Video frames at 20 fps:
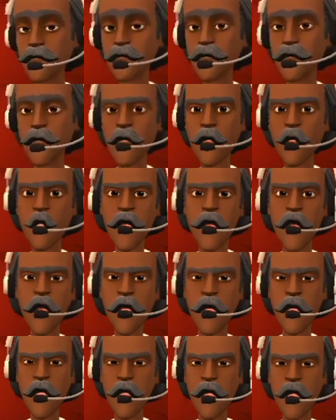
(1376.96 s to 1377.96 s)
No, it
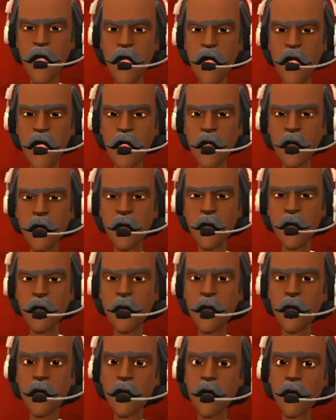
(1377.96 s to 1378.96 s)
isn't.
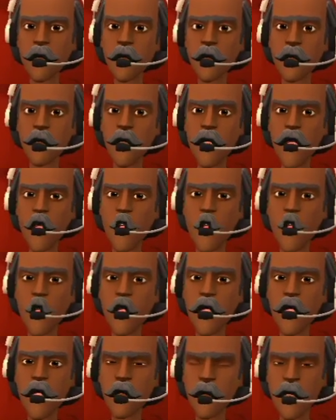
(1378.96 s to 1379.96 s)
Your
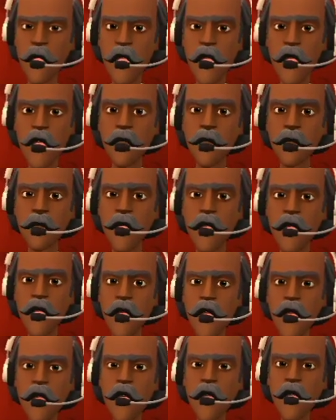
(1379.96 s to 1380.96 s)
damaged
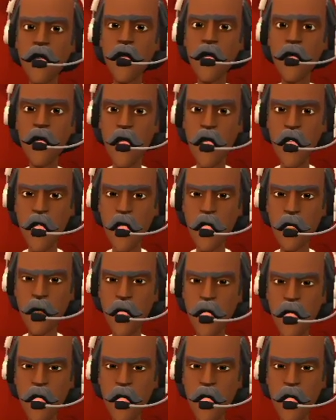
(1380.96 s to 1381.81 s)
brain didn't